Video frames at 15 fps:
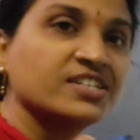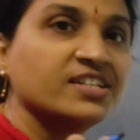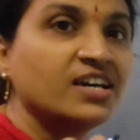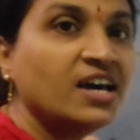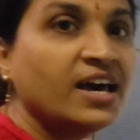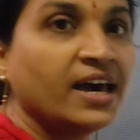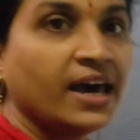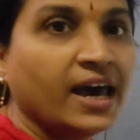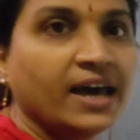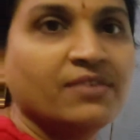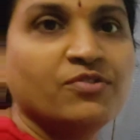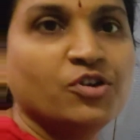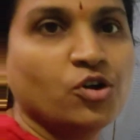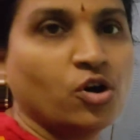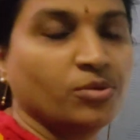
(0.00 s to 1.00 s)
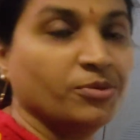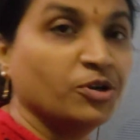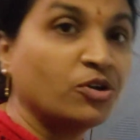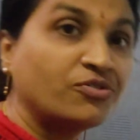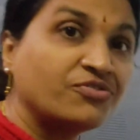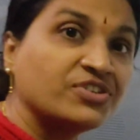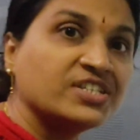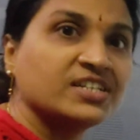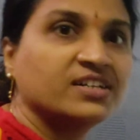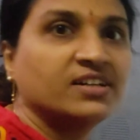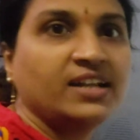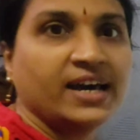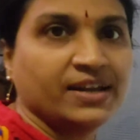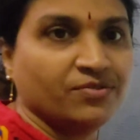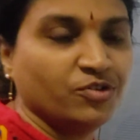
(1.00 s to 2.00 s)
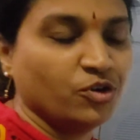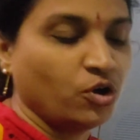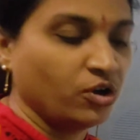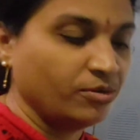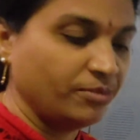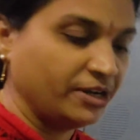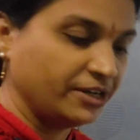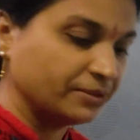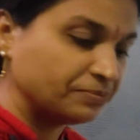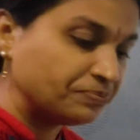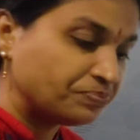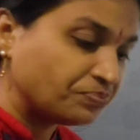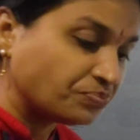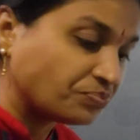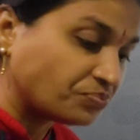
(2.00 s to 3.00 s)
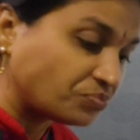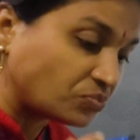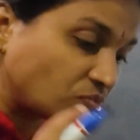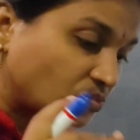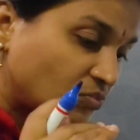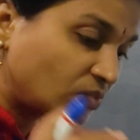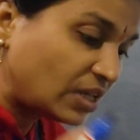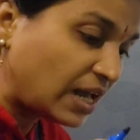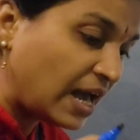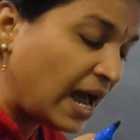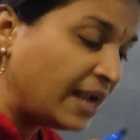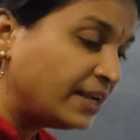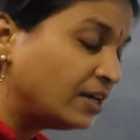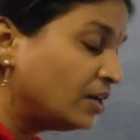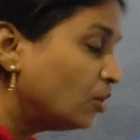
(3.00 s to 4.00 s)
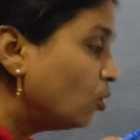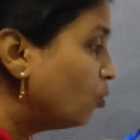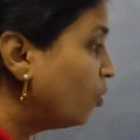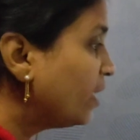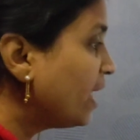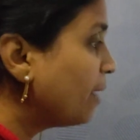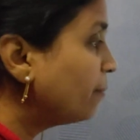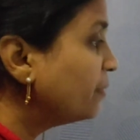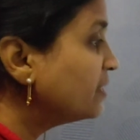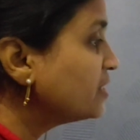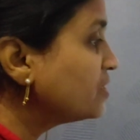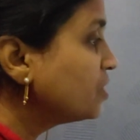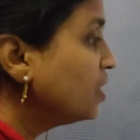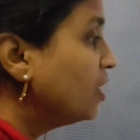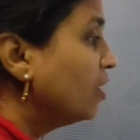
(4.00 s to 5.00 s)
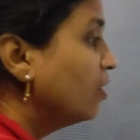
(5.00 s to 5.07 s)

the environment or physical environment. And what happens